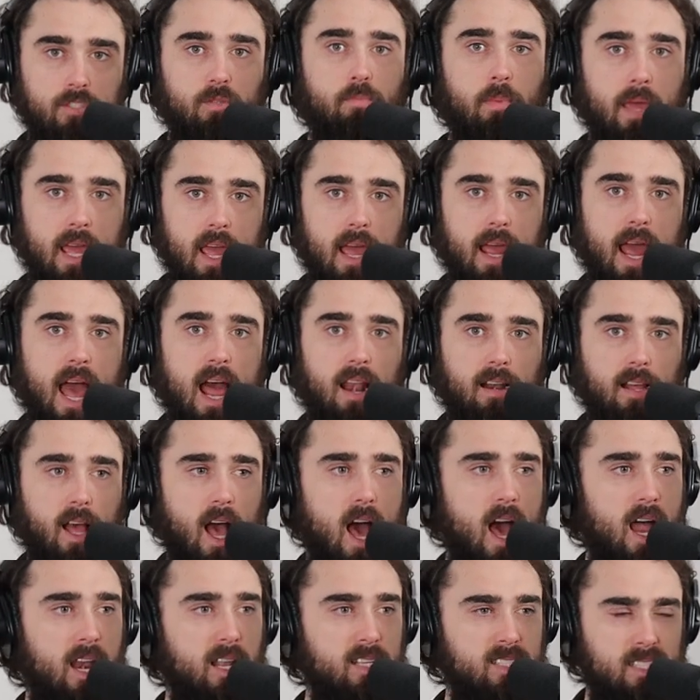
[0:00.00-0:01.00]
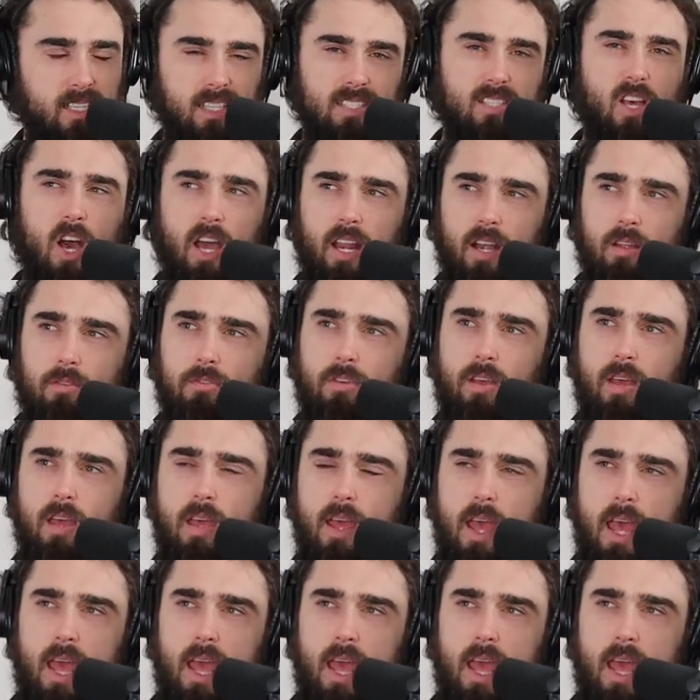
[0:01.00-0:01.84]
of us being alcoholics, and it's kind of